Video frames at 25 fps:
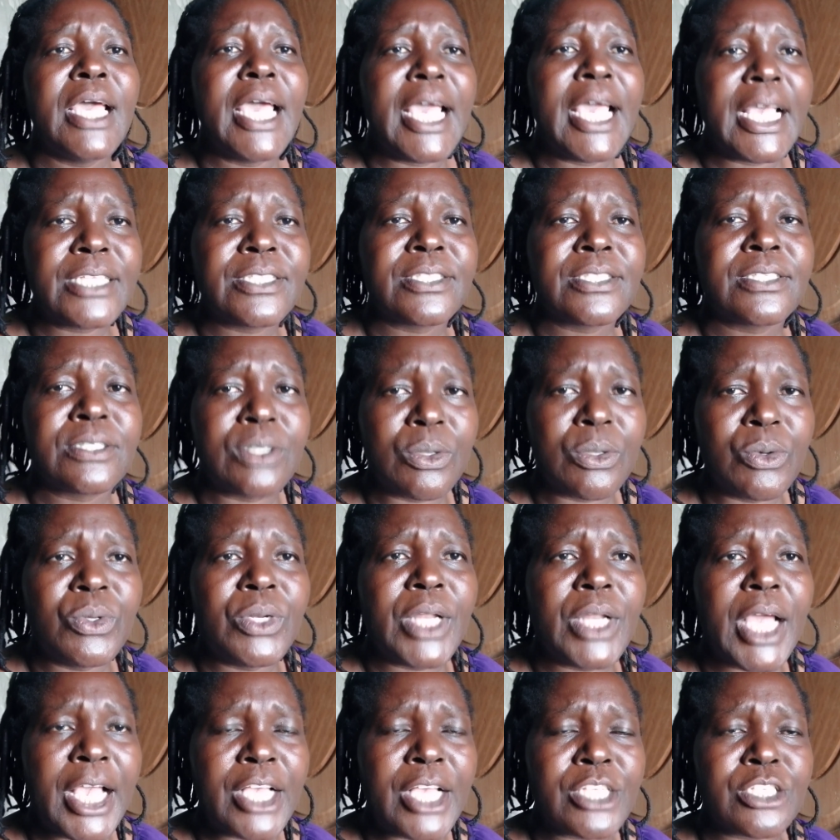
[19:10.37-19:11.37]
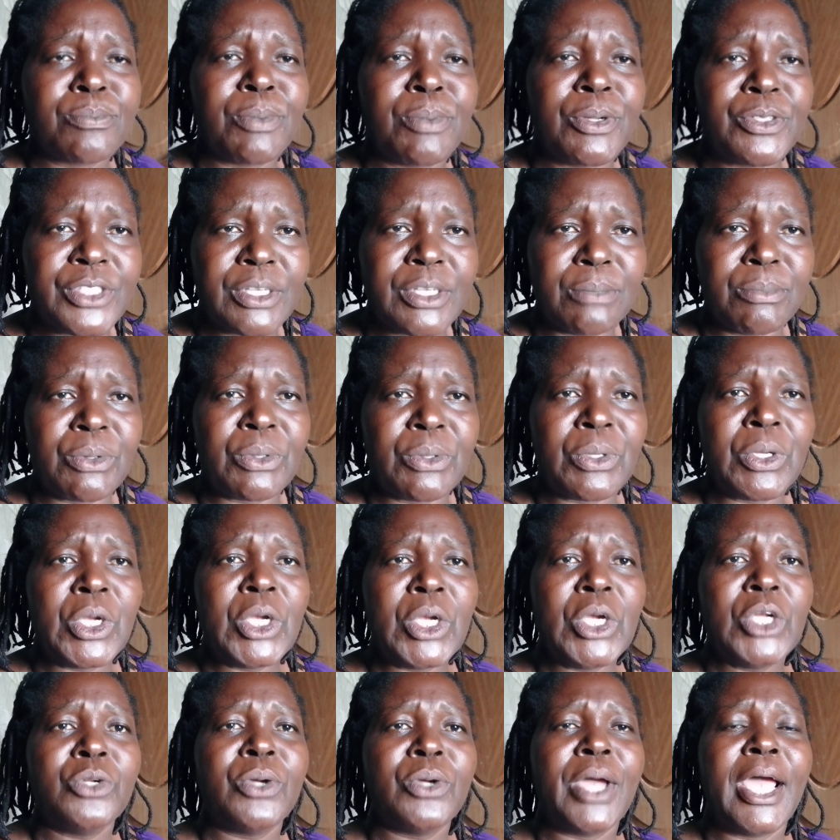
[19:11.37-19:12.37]
as soon as possible
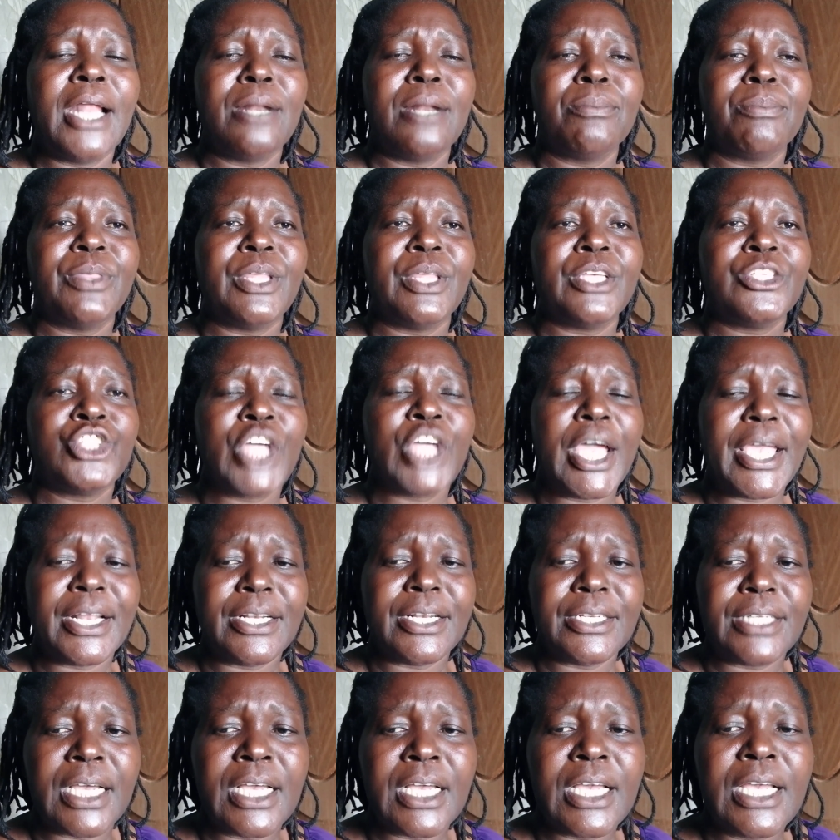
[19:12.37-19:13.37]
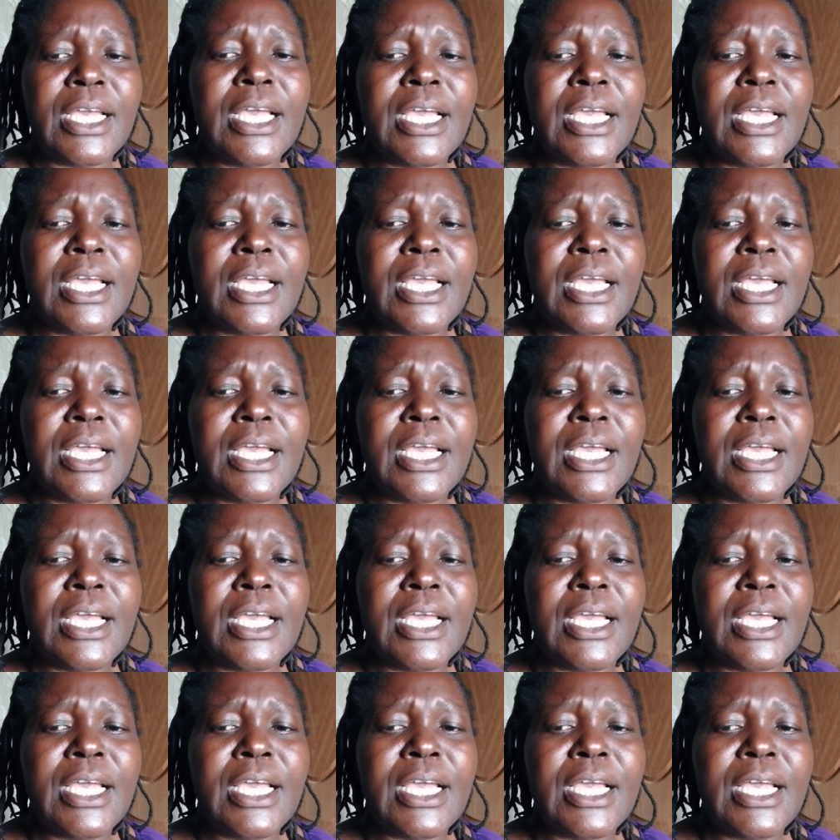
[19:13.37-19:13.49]
to help the child.